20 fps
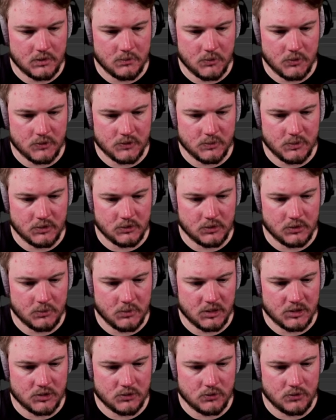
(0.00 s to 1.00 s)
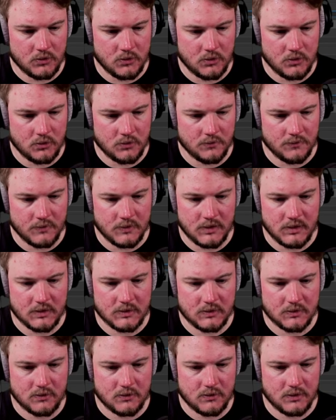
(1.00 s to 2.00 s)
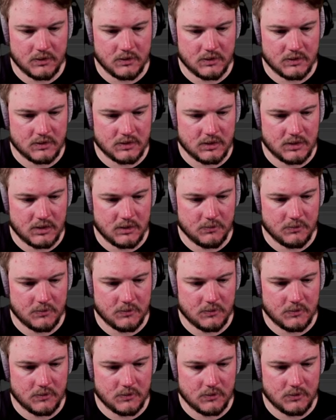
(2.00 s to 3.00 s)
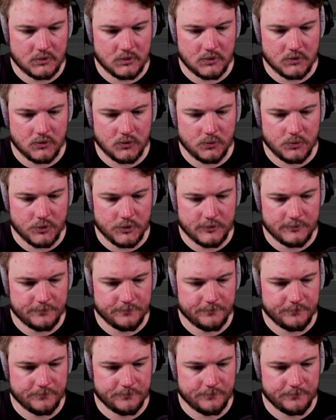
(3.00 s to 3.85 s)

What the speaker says: I'm also going to make sure all of these are in the same group.